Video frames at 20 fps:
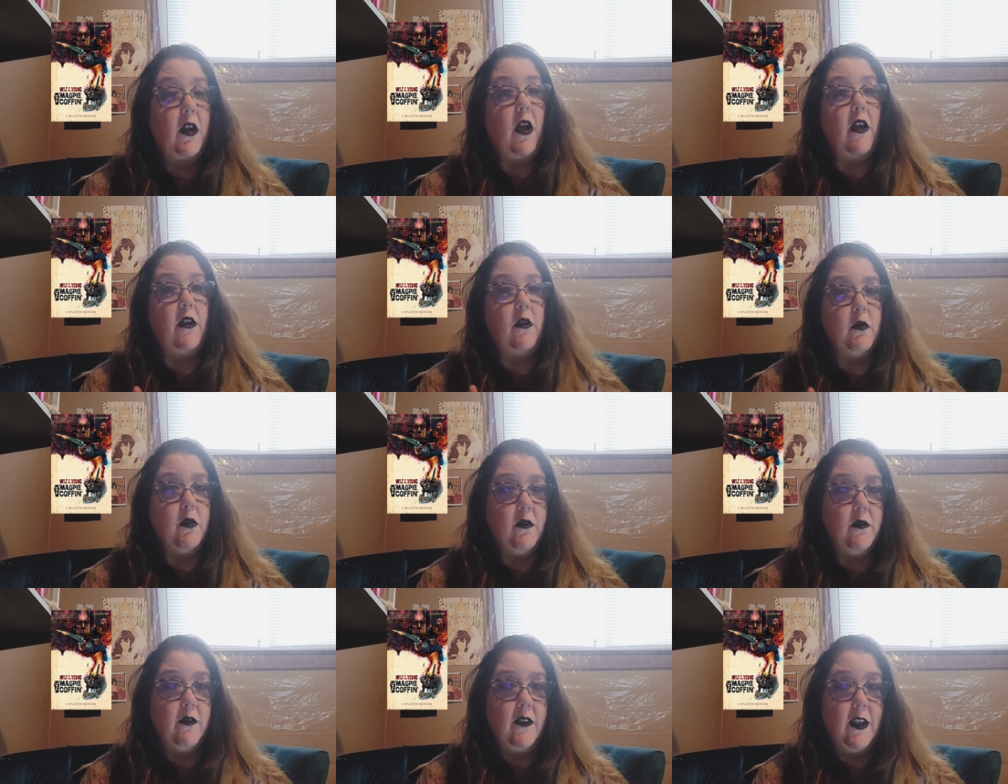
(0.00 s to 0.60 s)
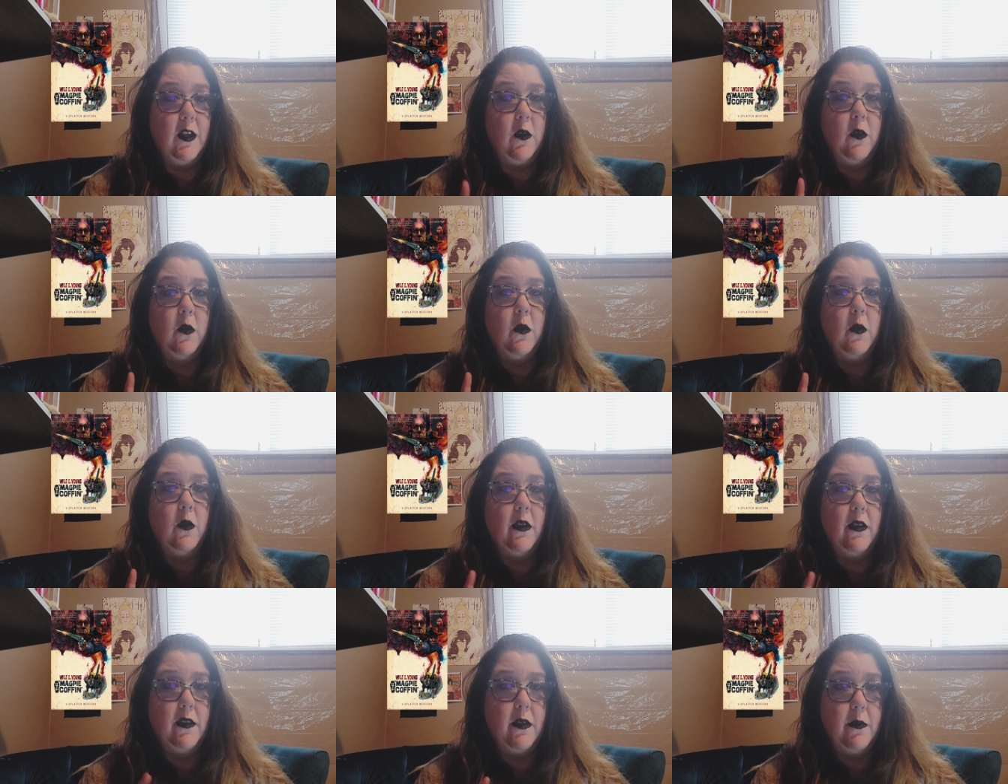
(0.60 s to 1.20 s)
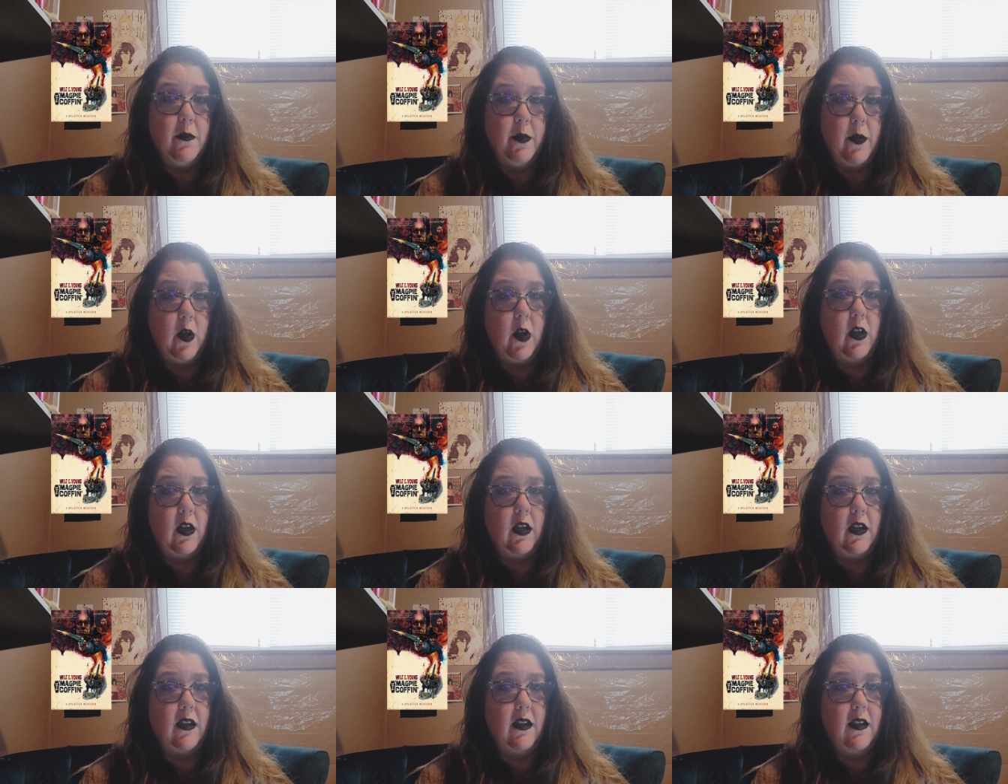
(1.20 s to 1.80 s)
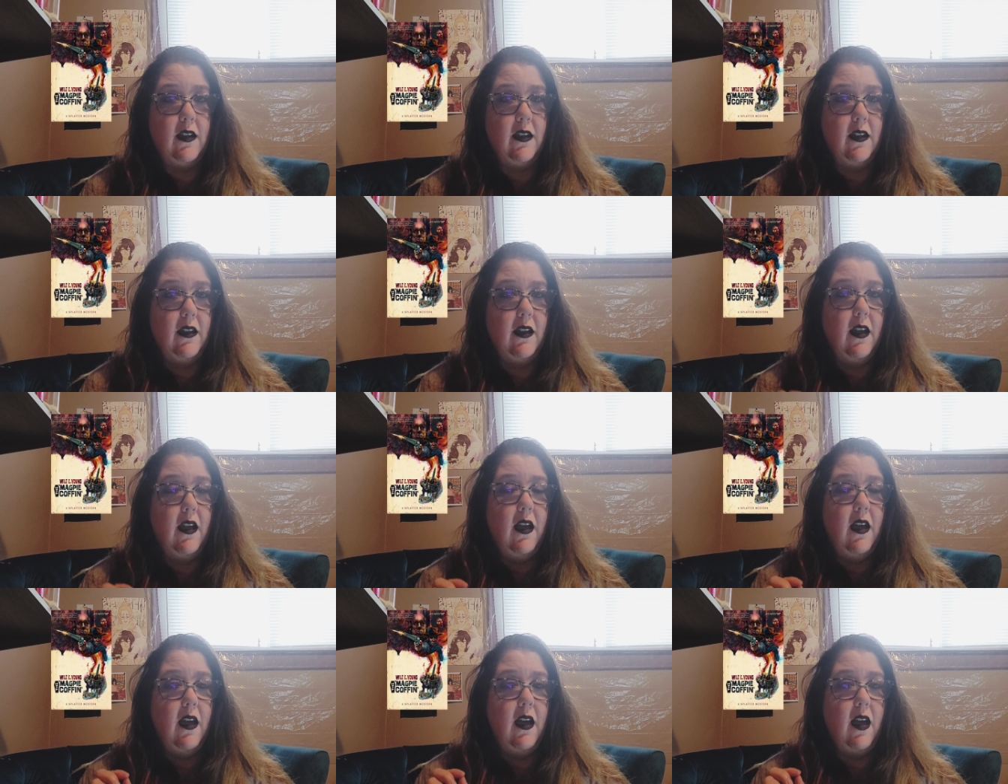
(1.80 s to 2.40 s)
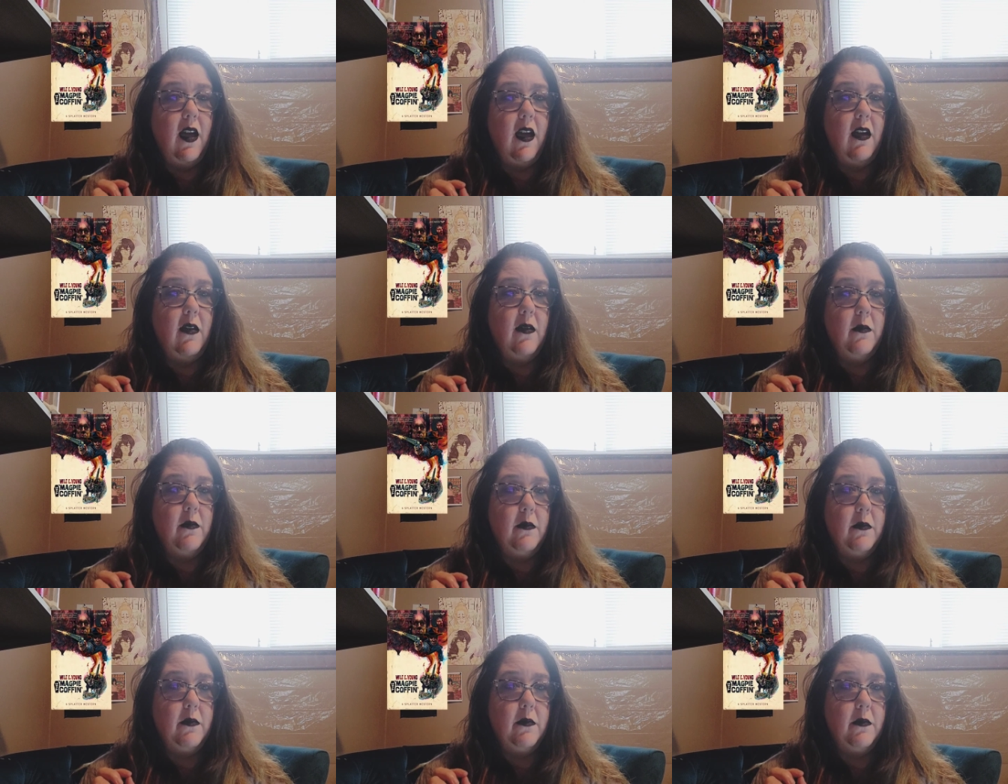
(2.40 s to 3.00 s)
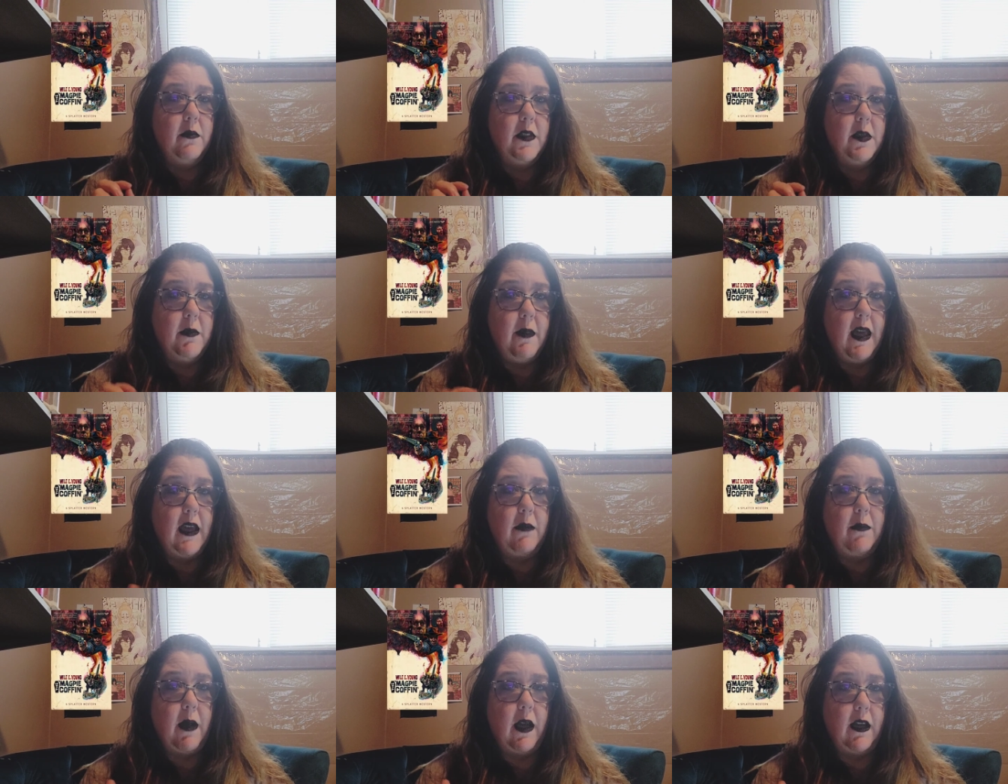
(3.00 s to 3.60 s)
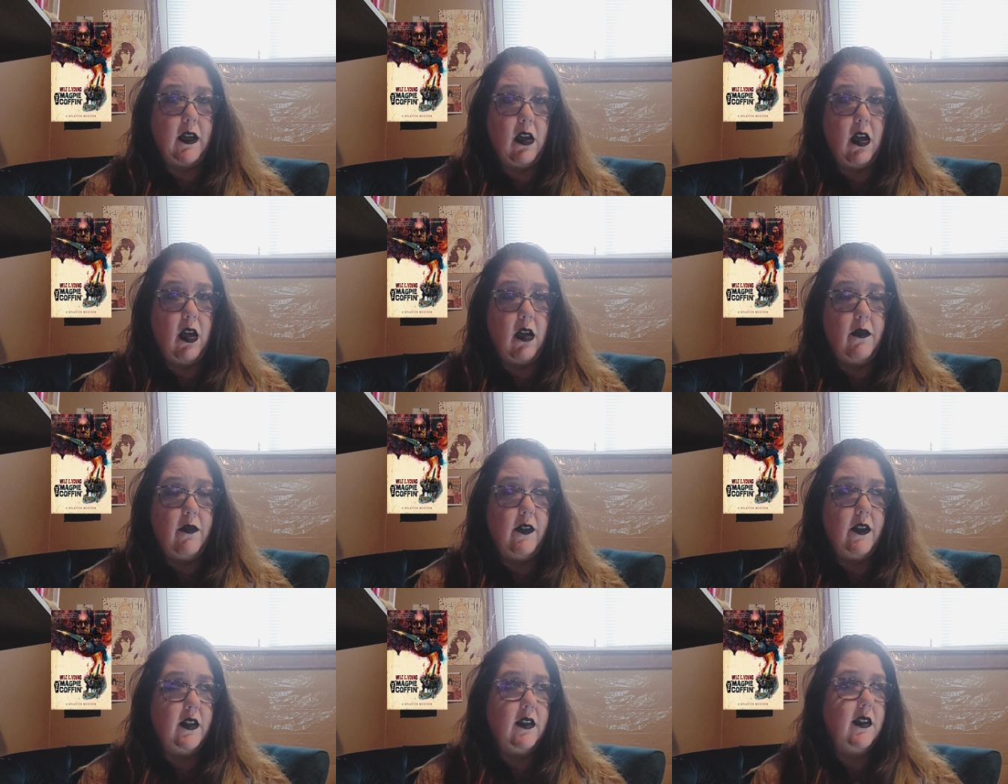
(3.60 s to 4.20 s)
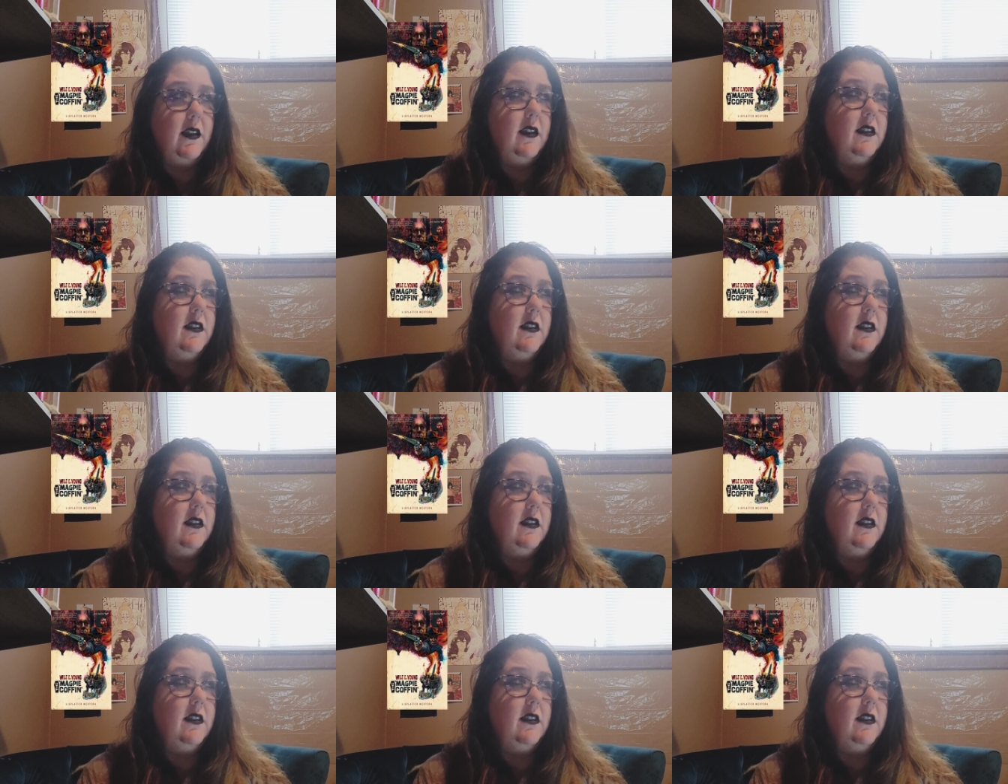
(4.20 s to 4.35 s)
to review the book, The Magpie Coffin.